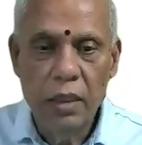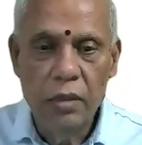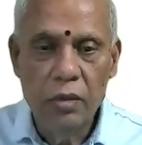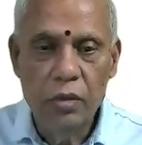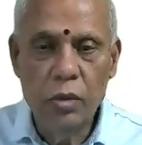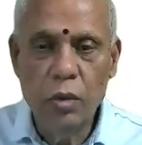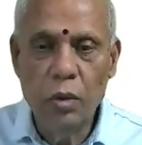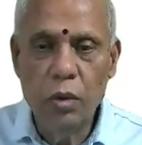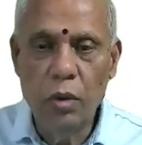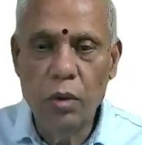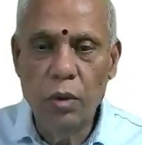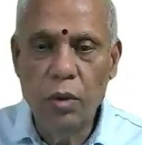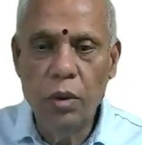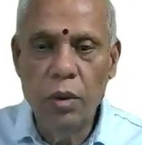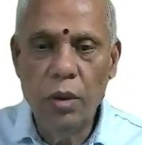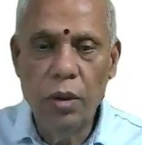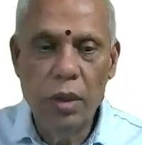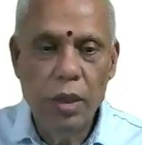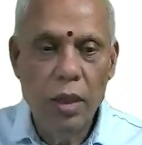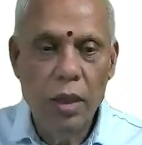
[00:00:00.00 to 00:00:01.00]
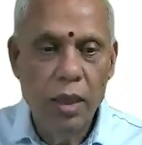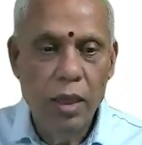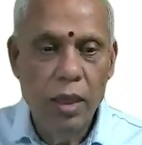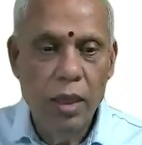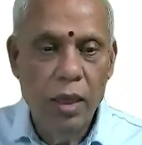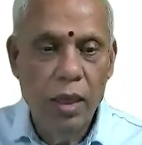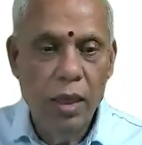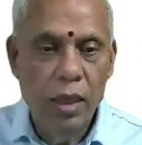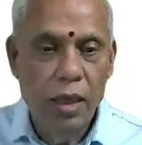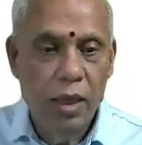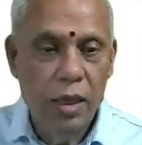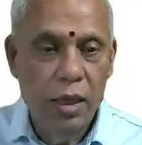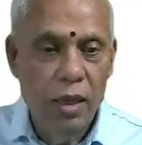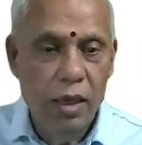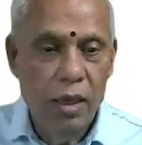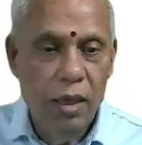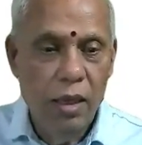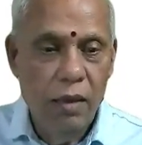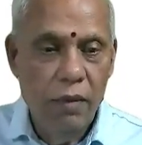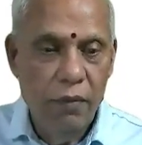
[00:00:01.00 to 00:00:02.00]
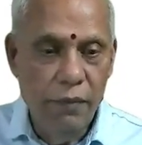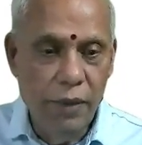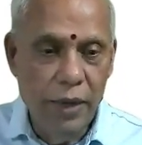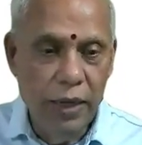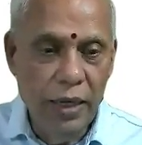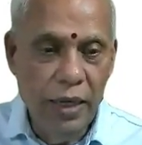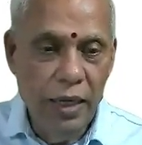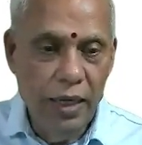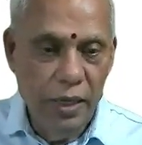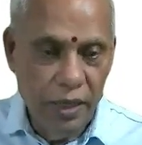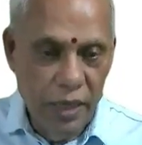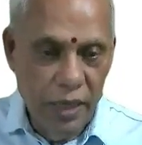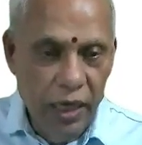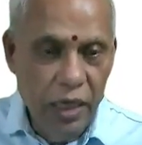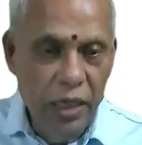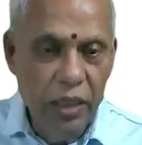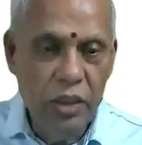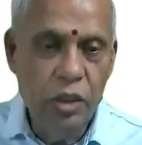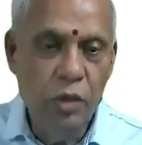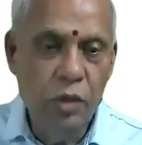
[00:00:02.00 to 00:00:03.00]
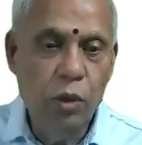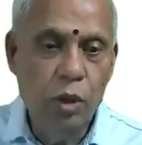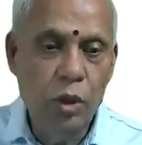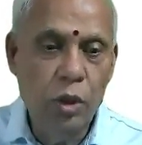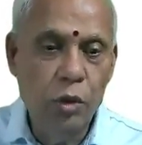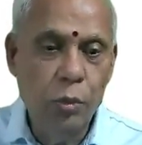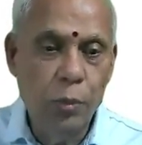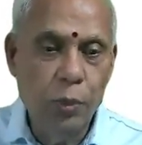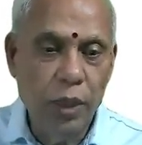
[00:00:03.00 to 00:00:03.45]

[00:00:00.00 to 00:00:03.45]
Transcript: So, when A is equal to